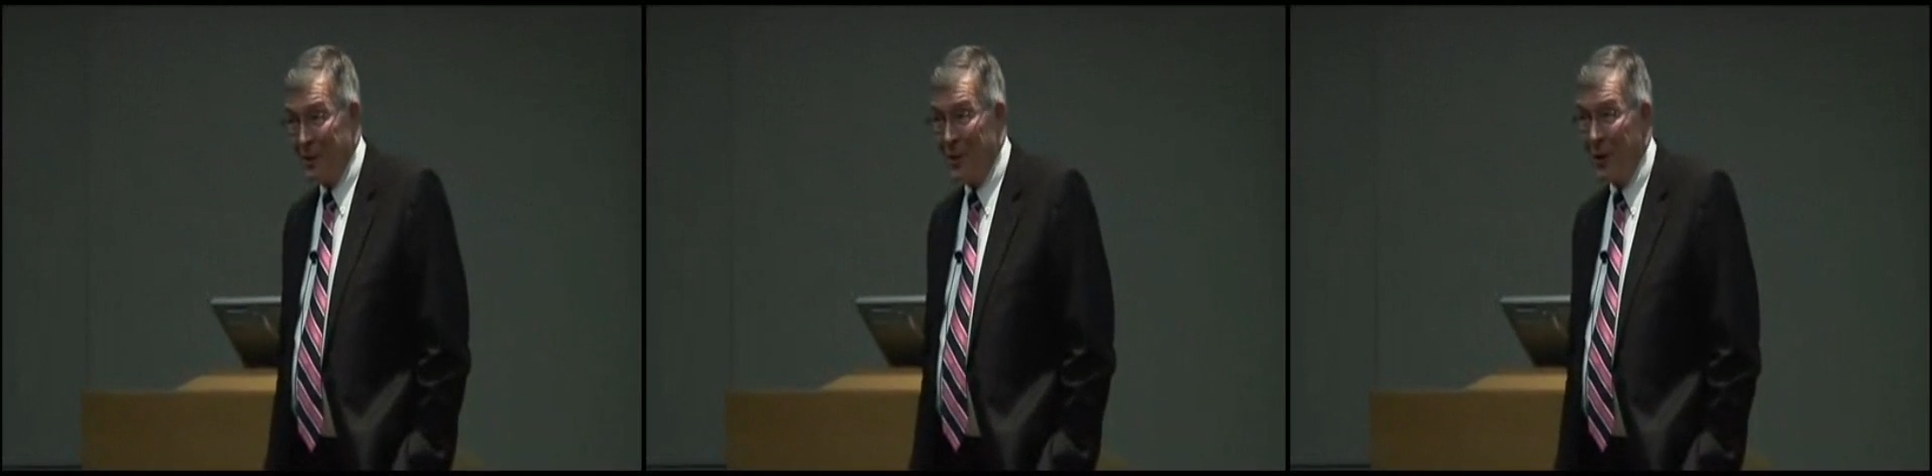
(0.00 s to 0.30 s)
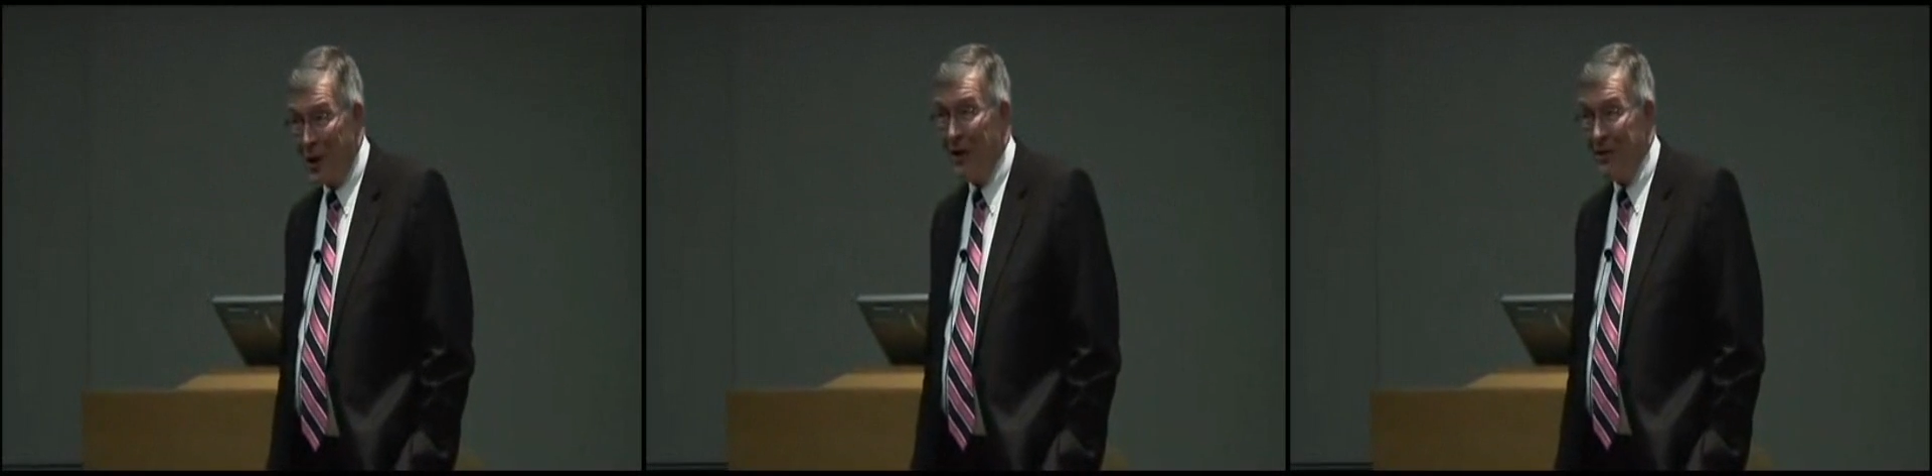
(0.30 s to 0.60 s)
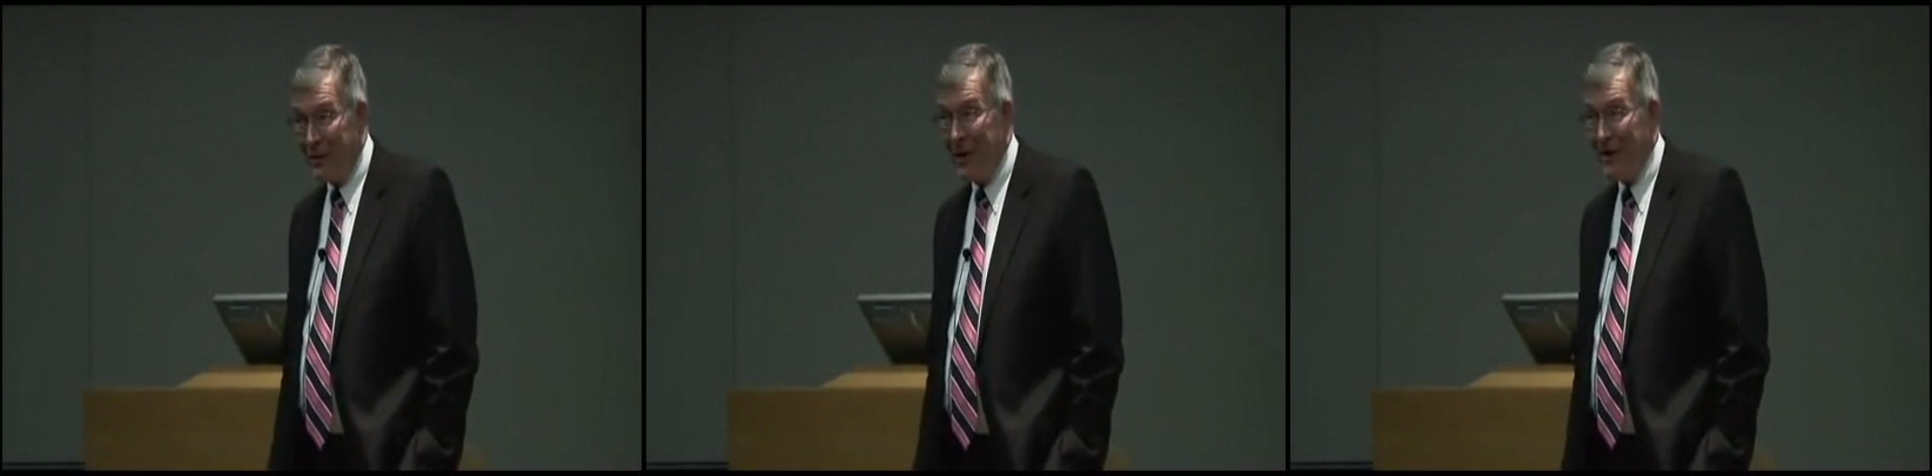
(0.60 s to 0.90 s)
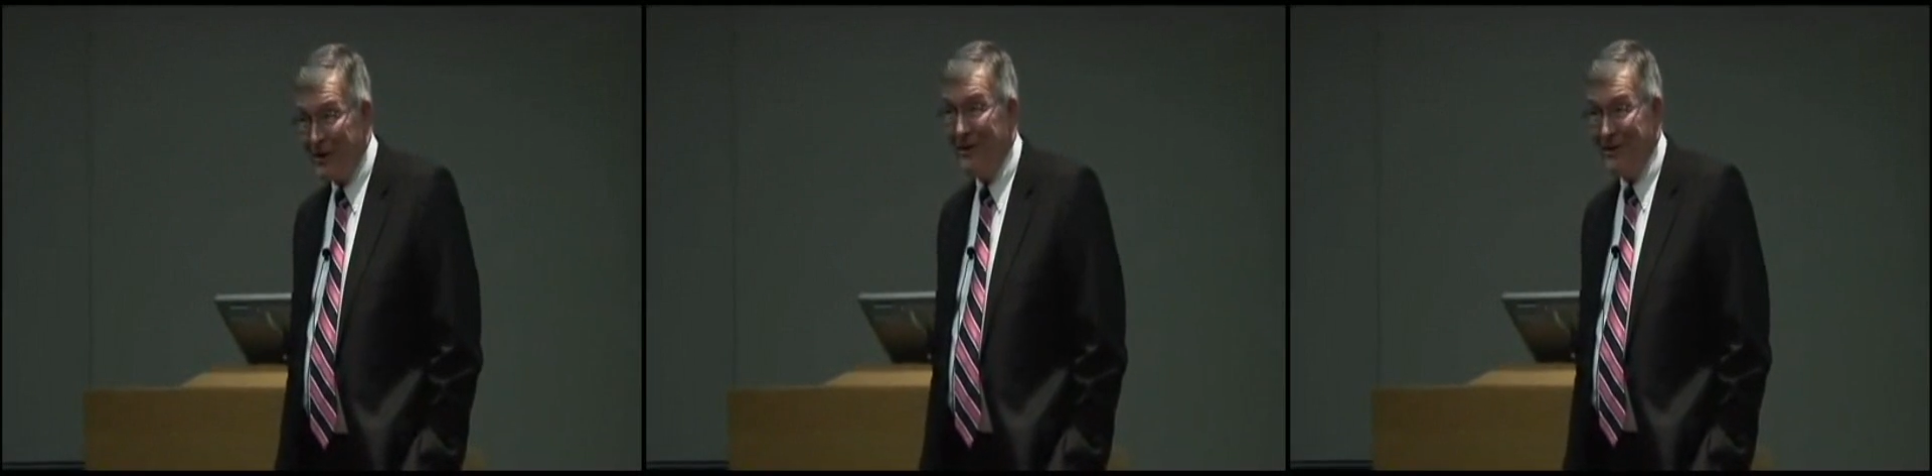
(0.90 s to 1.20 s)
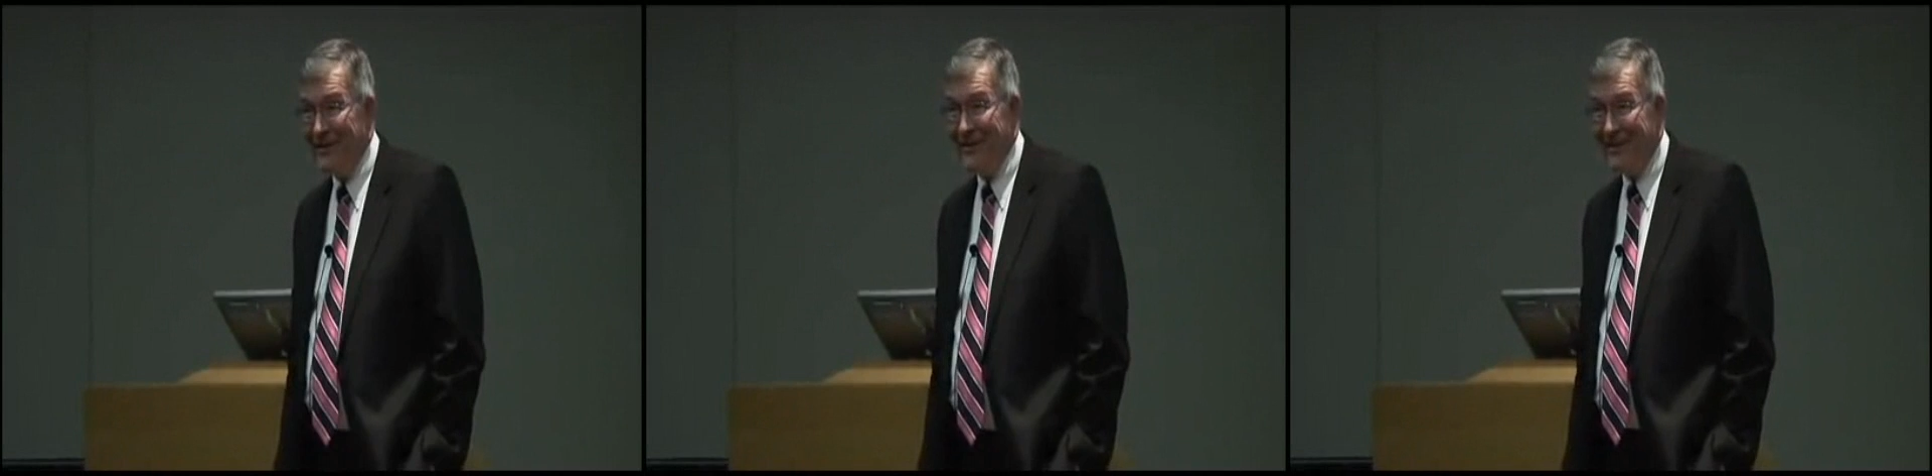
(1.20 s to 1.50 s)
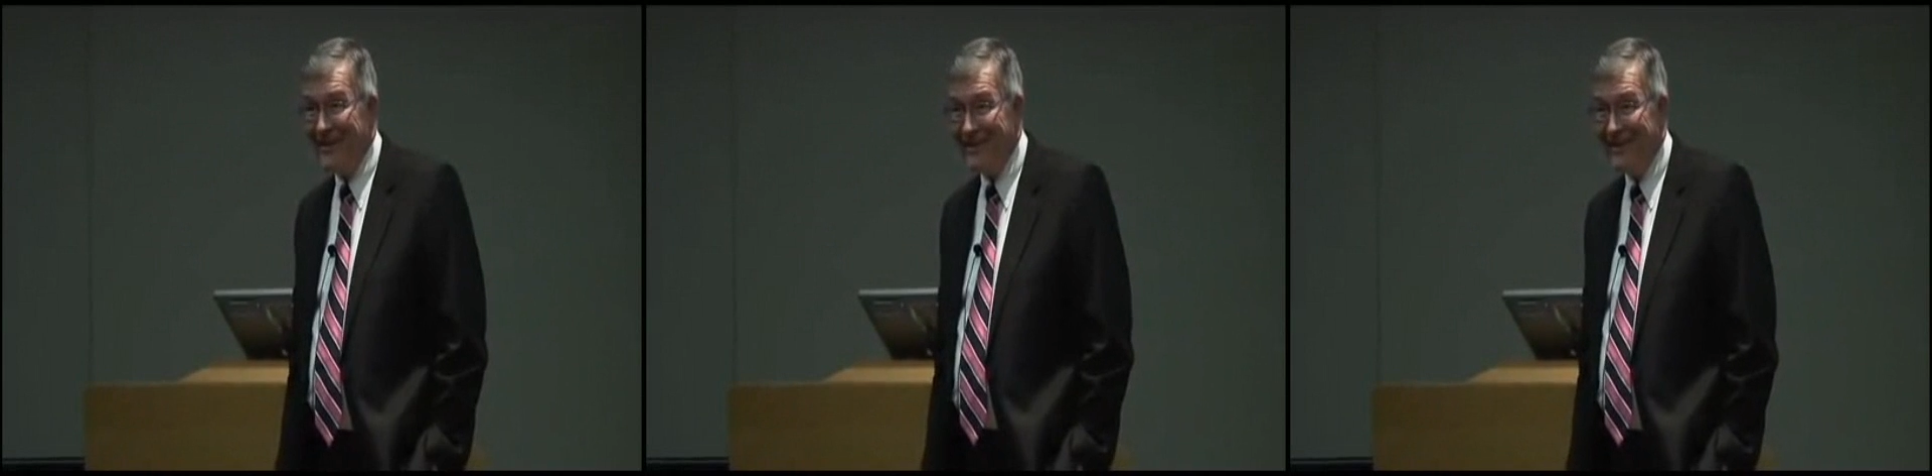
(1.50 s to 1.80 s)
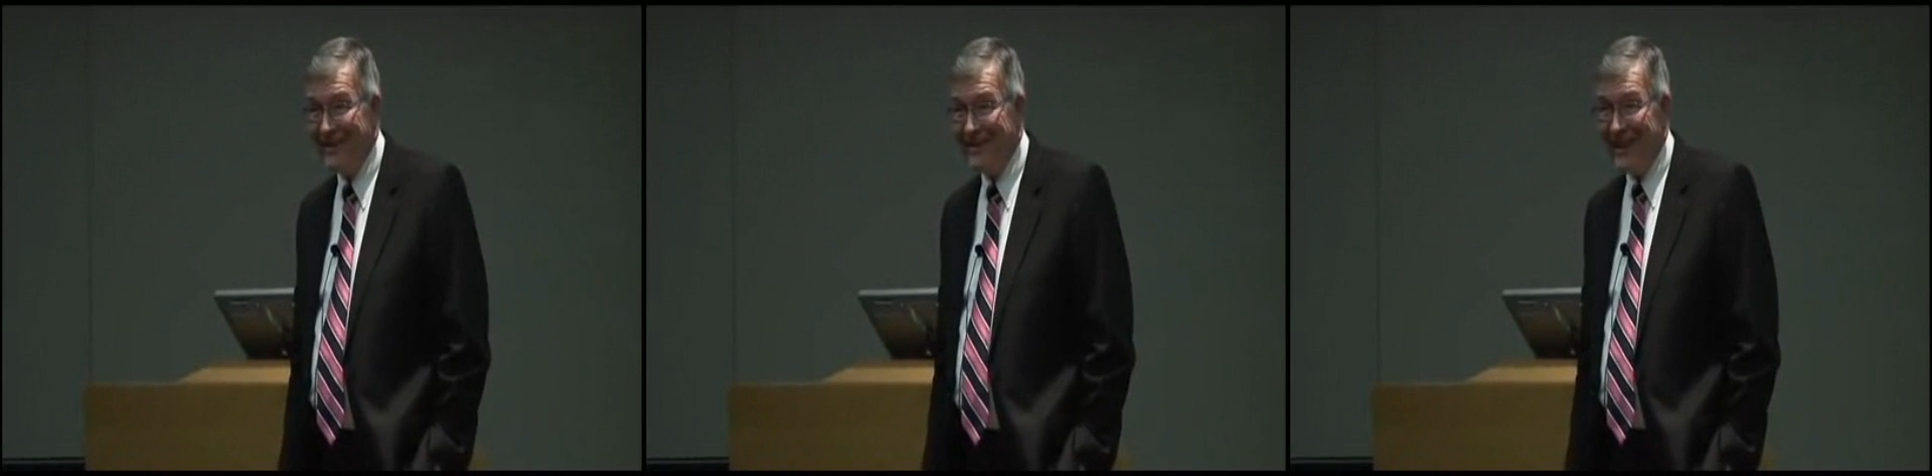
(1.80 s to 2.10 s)
Good at other things?
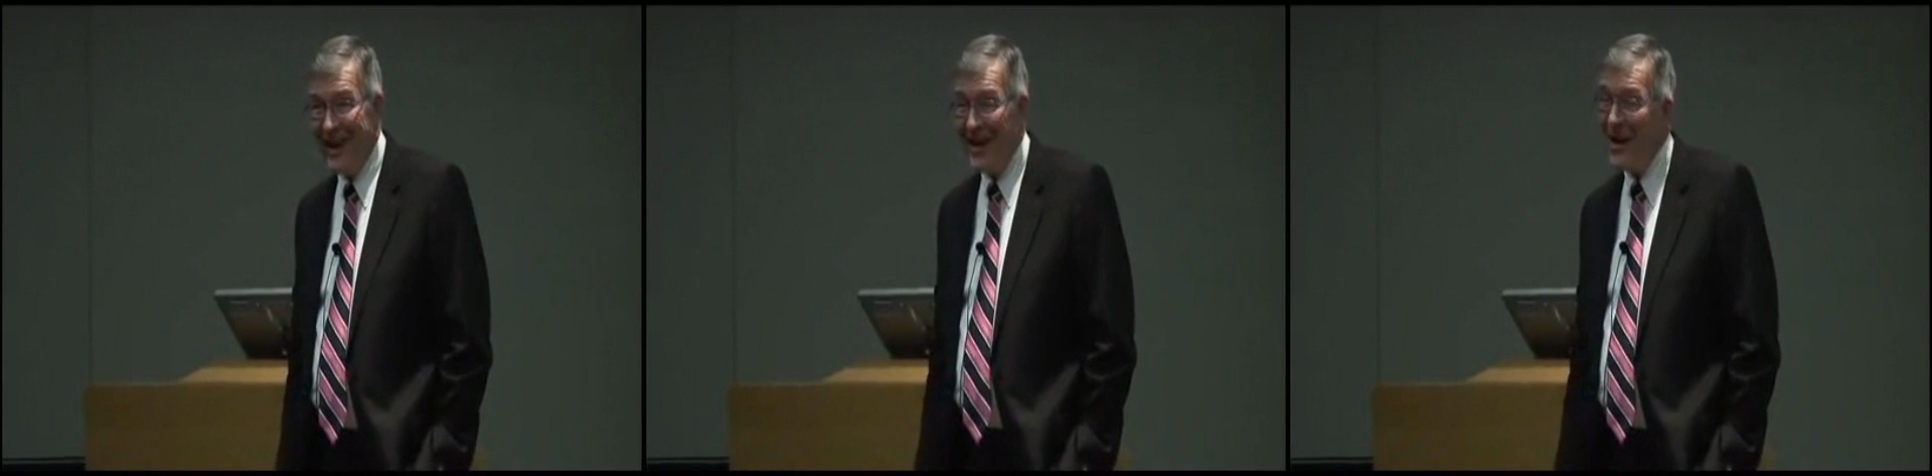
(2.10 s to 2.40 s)
Yeah,